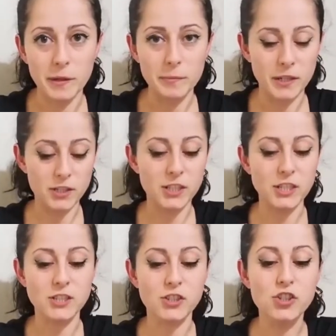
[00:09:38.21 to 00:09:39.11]
because
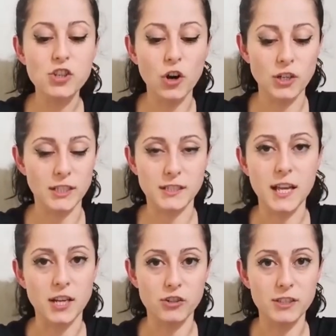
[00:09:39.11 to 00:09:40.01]
his joint is
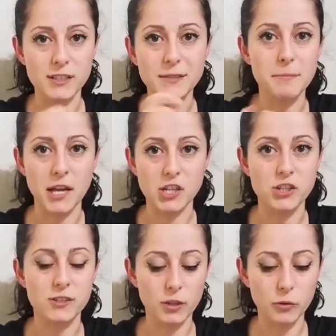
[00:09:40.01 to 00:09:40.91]
actually
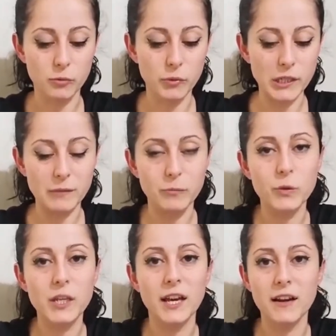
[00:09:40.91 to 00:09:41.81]
smashed. So we
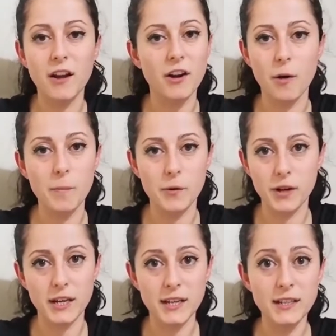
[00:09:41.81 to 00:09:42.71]
cannot
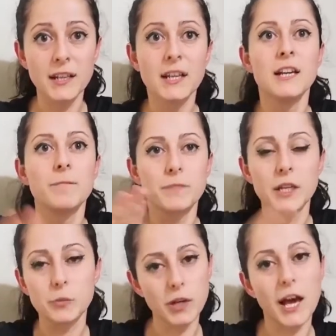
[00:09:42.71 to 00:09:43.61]
operate it.
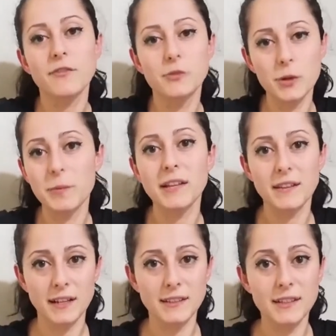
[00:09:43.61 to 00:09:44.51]
It will have to remain
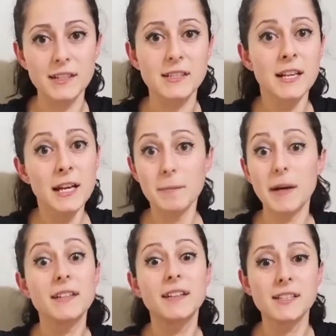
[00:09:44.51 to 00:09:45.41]
like this, but
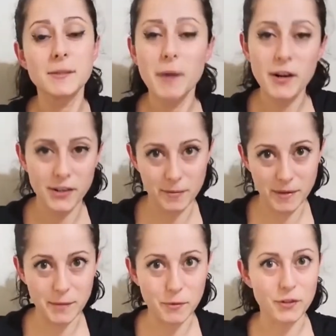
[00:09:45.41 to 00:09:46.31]
it doesn't bother him
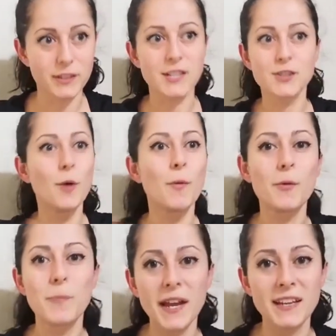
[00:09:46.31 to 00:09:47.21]
anymore. There's no
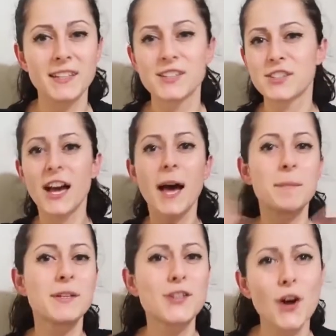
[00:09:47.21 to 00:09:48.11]
more pain. He's a
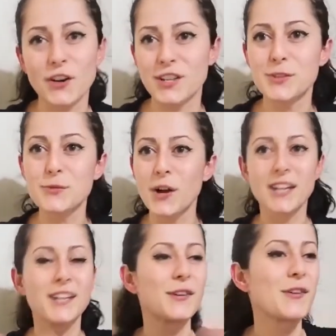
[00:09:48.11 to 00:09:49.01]
happy dog. He's
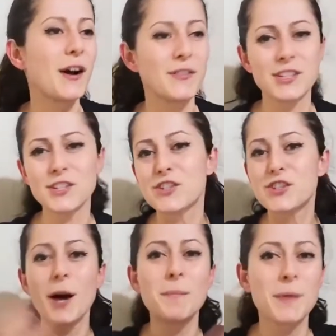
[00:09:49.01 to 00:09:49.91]
running around. He's
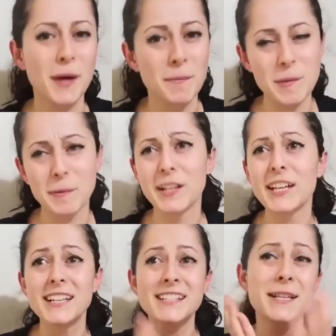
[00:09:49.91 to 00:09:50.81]
jumping on people. He
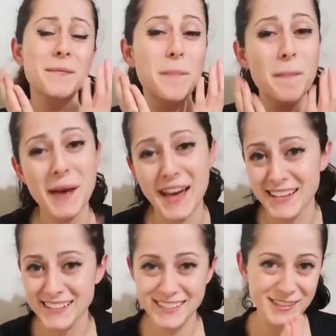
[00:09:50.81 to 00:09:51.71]
is the
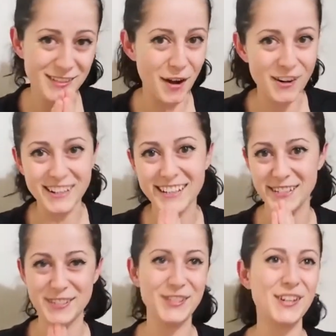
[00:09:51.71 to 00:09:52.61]
best dog
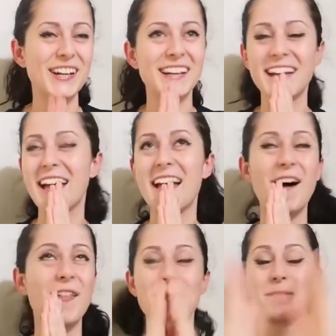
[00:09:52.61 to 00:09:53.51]
kisser
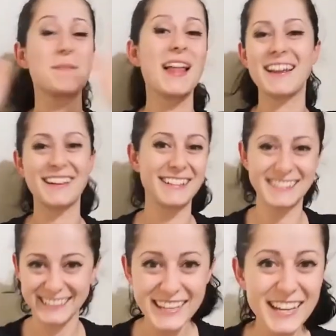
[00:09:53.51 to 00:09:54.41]
on the planet.
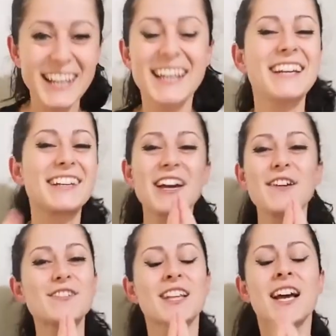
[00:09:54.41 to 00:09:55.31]
He
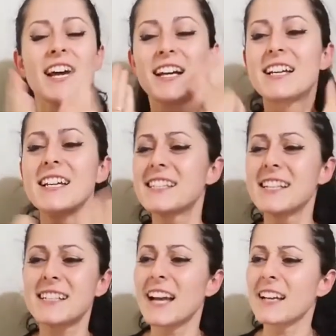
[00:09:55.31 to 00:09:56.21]
gives
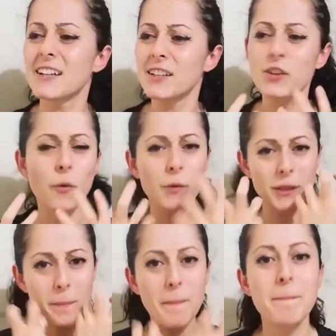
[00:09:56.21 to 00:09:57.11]
kisses
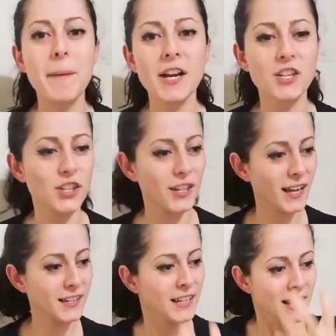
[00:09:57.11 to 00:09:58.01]
with passion,
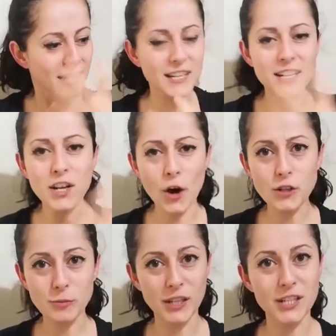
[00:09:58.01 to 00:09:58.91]
and he knows
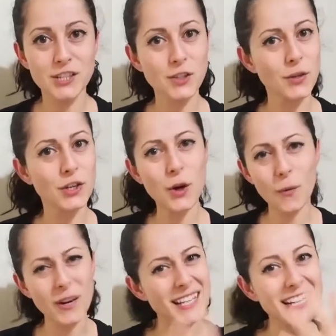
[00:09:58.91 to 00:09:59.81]
what he's doing. You know,
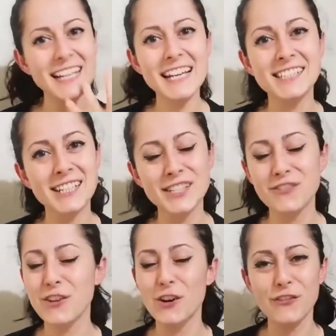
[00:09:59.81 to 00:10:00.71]
when he licks
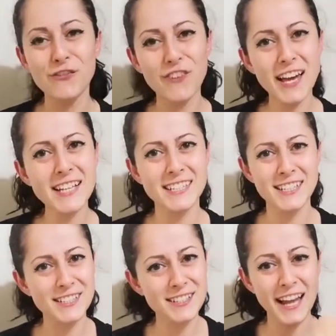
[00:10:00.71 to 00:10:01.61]
your face,
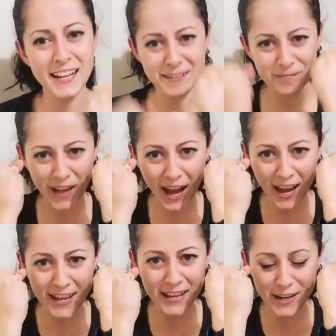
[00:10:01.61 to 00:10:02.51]
he's like, I
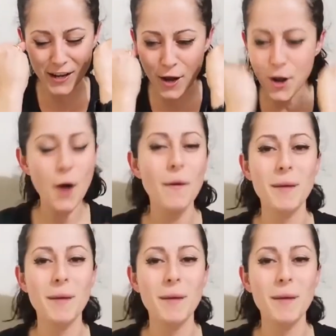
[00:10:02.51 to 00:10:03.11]
know I'm